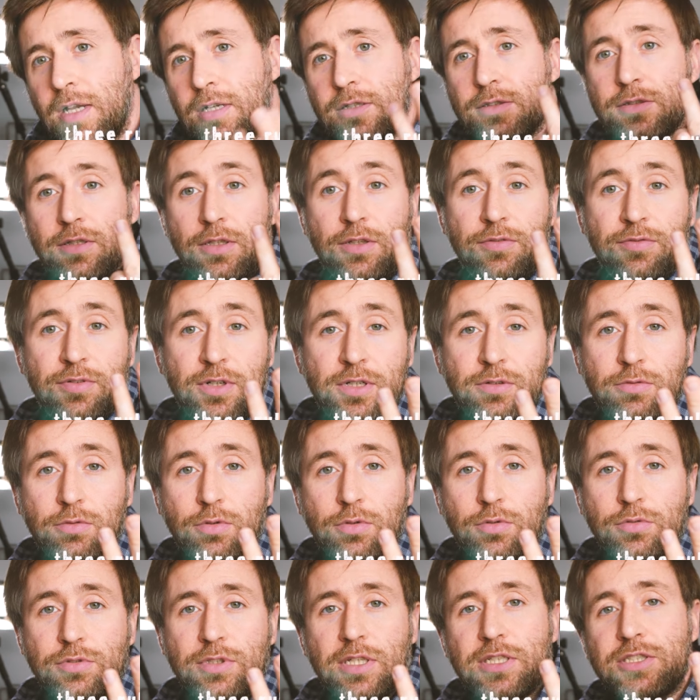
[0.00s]
So the three
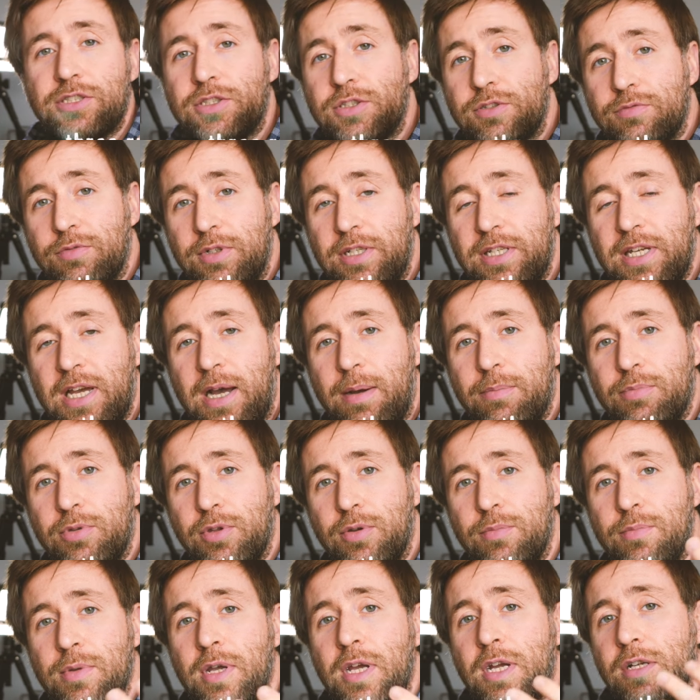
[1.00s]
rules, let's just recap
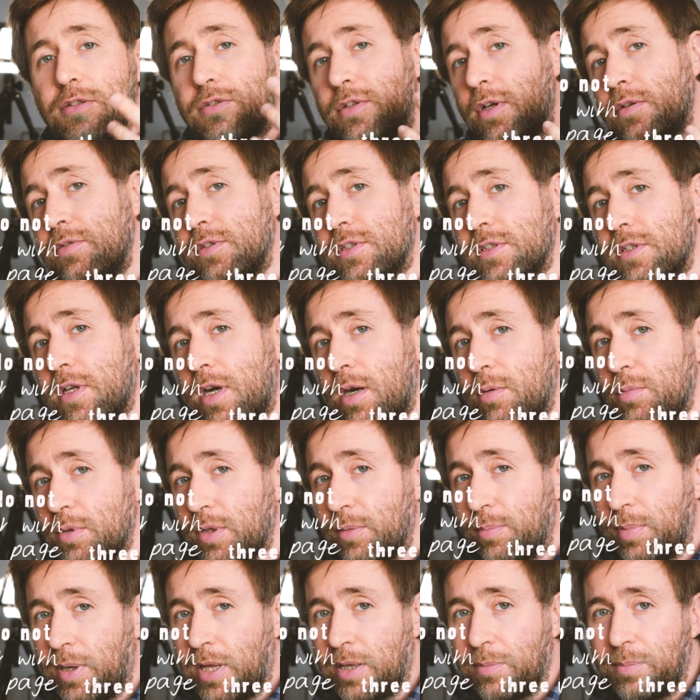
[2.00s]
them. Don't start with
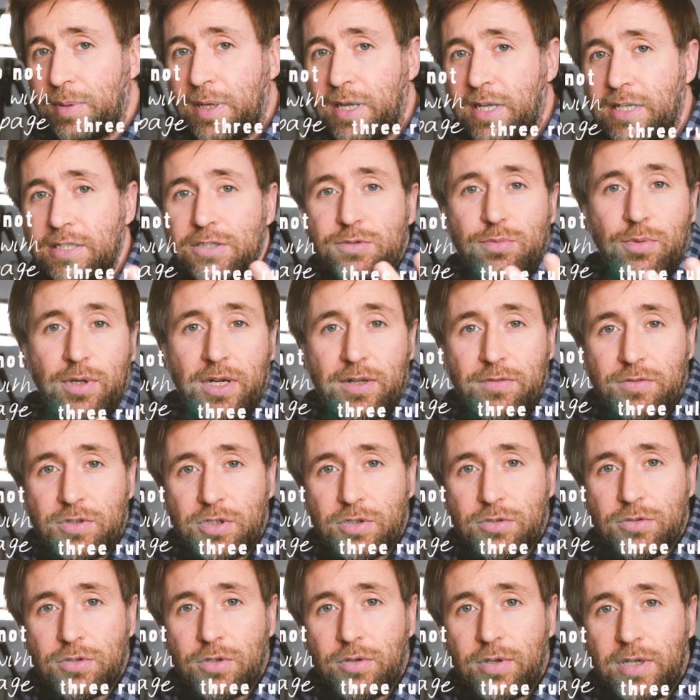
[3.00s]
a blank page, whatever
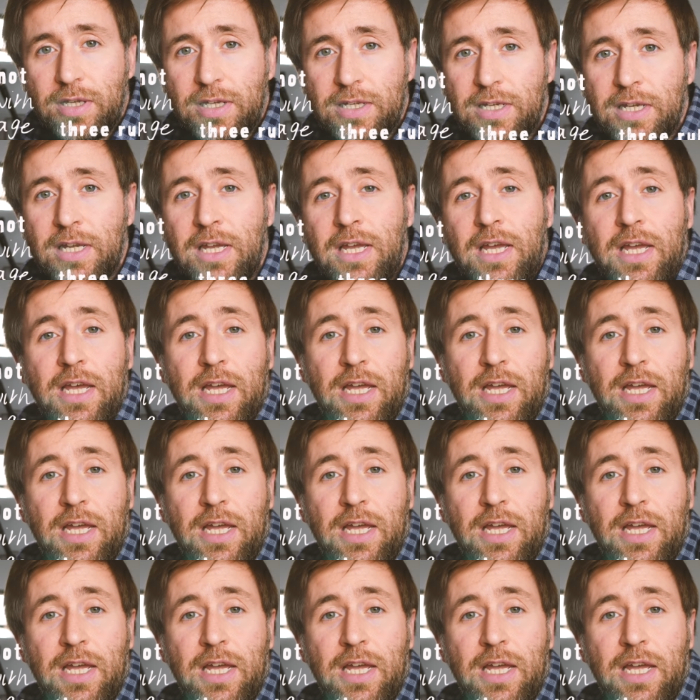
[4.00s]
you're doing.